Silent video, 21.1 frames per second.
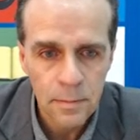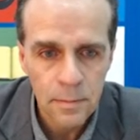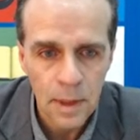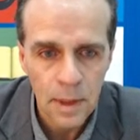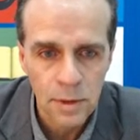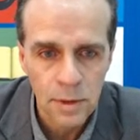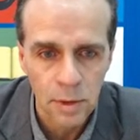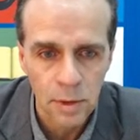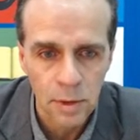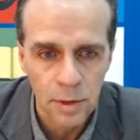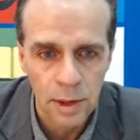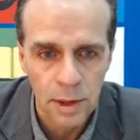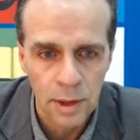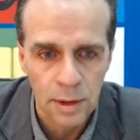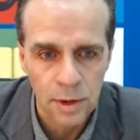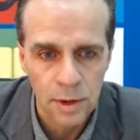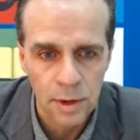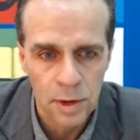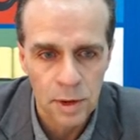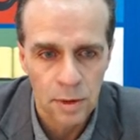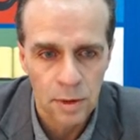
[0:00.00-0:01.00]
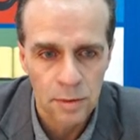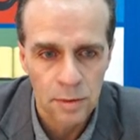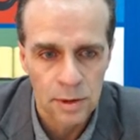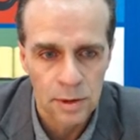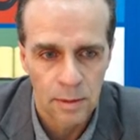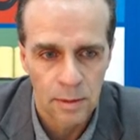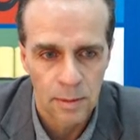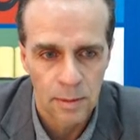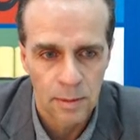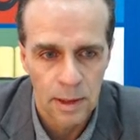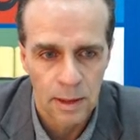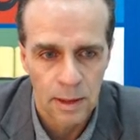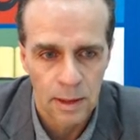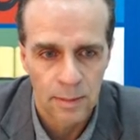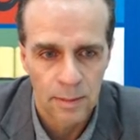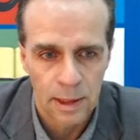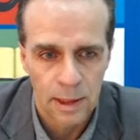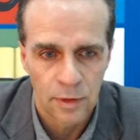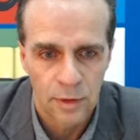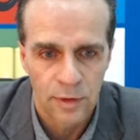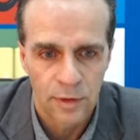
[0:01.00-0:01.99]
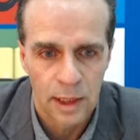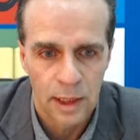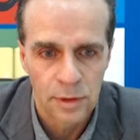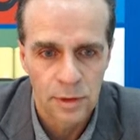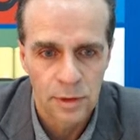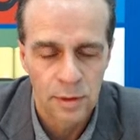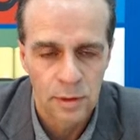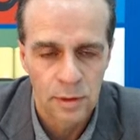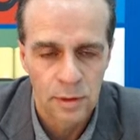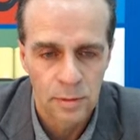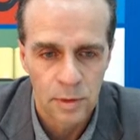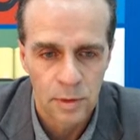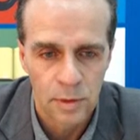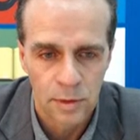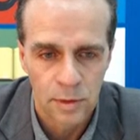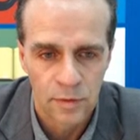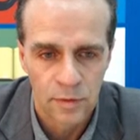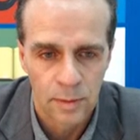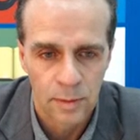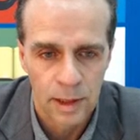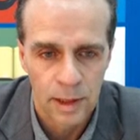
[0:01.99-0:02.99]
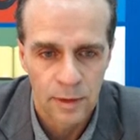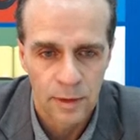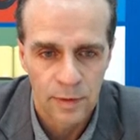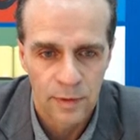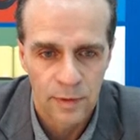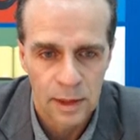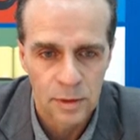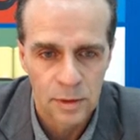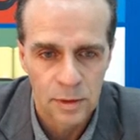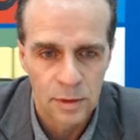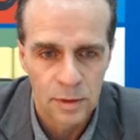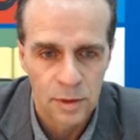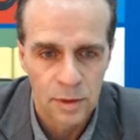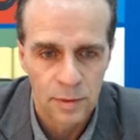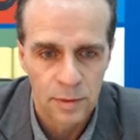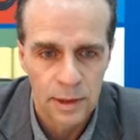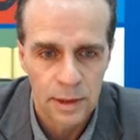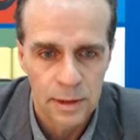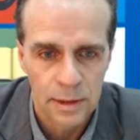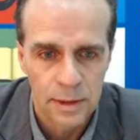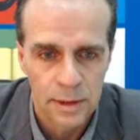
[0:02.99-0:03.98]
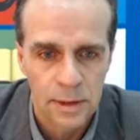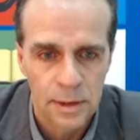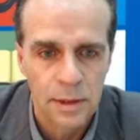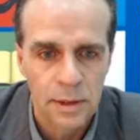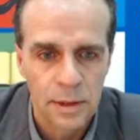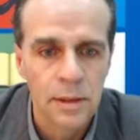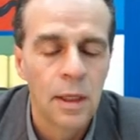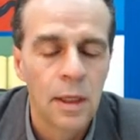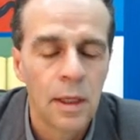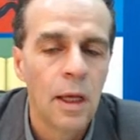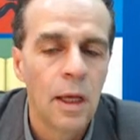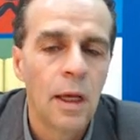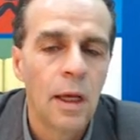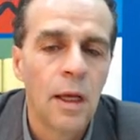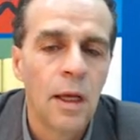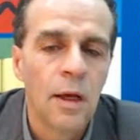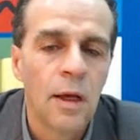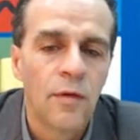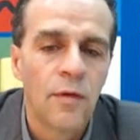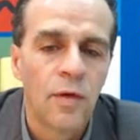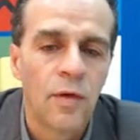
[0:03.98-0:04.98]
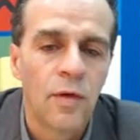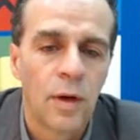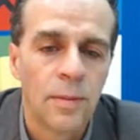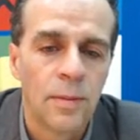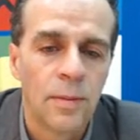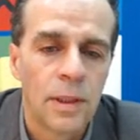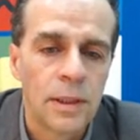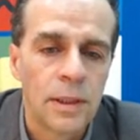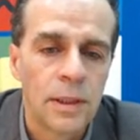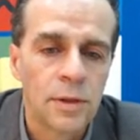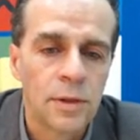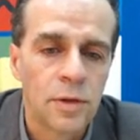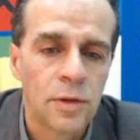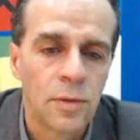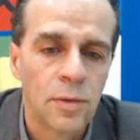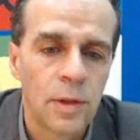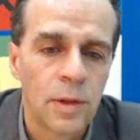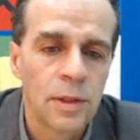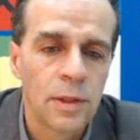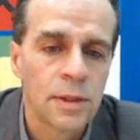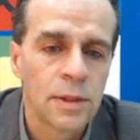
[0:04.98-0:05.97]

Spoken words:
So here is shown some beautiful microvasculature we can see from these tumors,